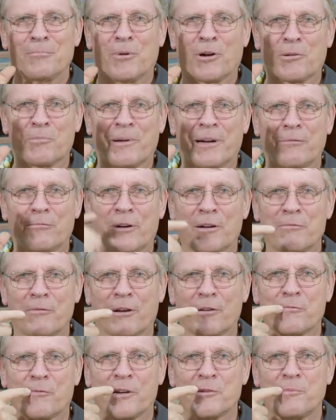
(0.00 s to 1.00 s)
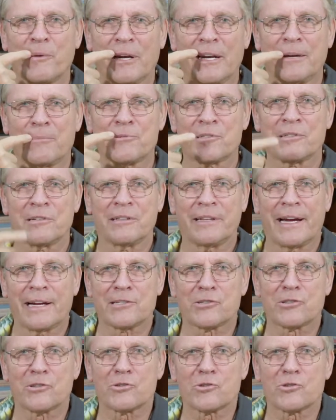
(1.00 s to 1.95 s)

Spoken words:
Watch my lips. That's